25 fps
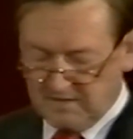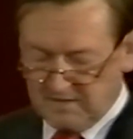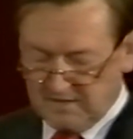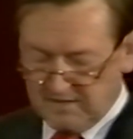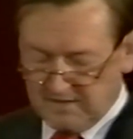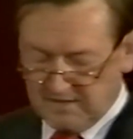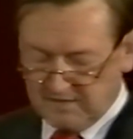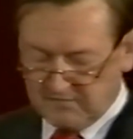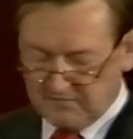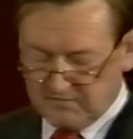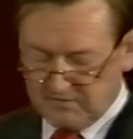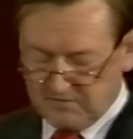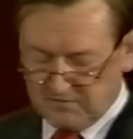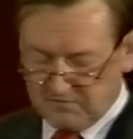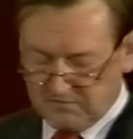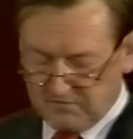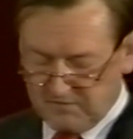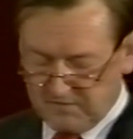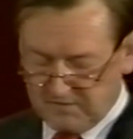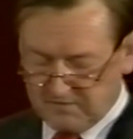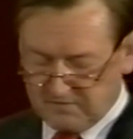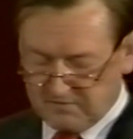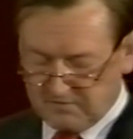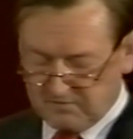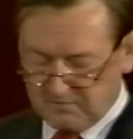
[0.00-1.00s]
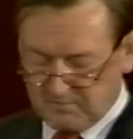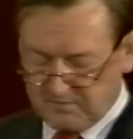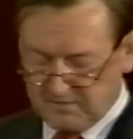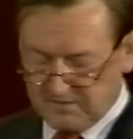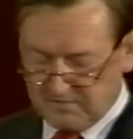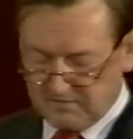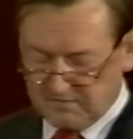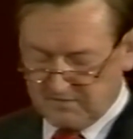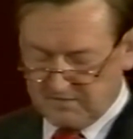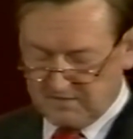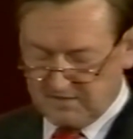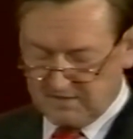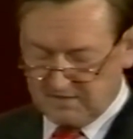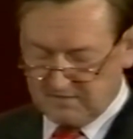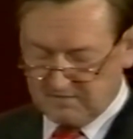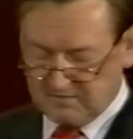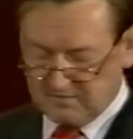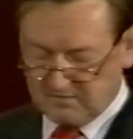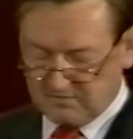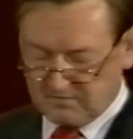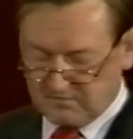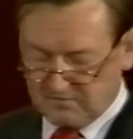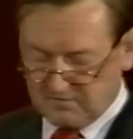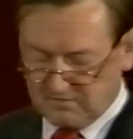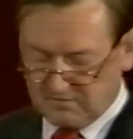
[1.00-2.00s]
have the effect of placing
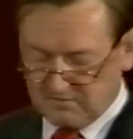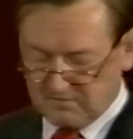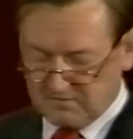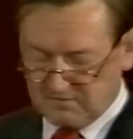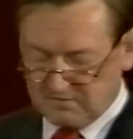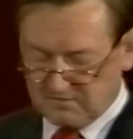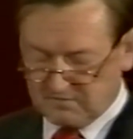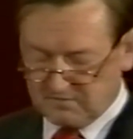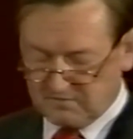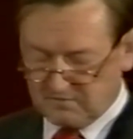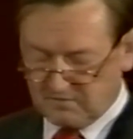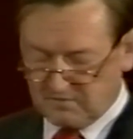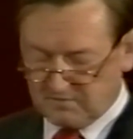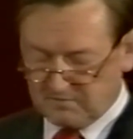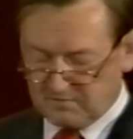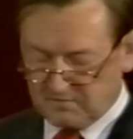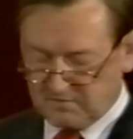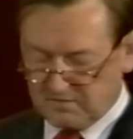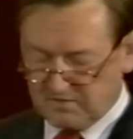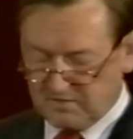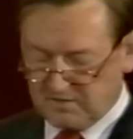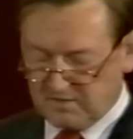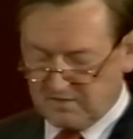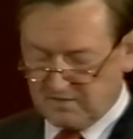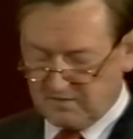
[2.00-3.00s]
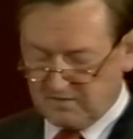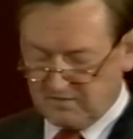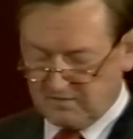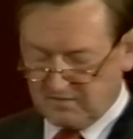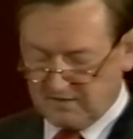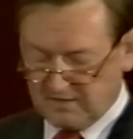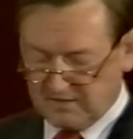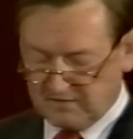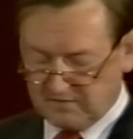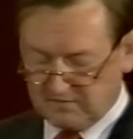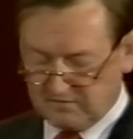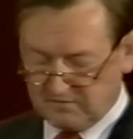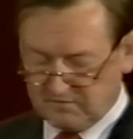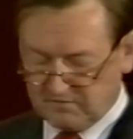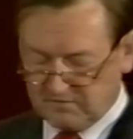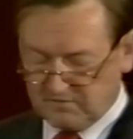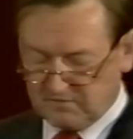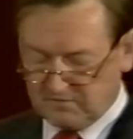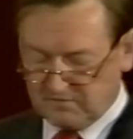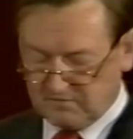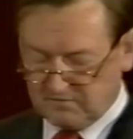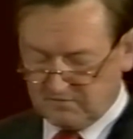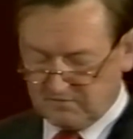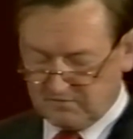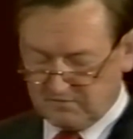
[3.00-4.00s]
industries in a stop-go,
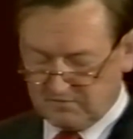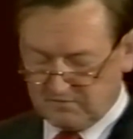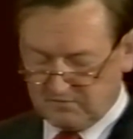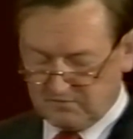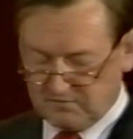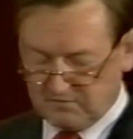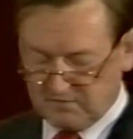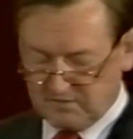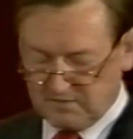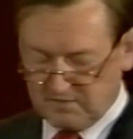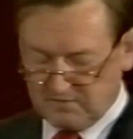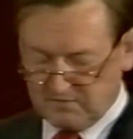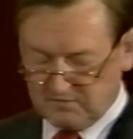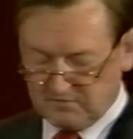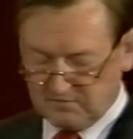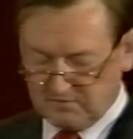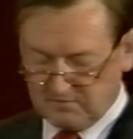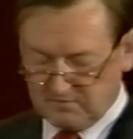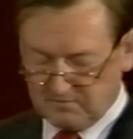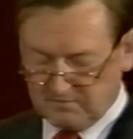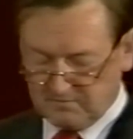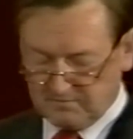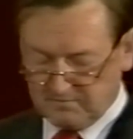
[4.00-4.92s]
uncertain situation.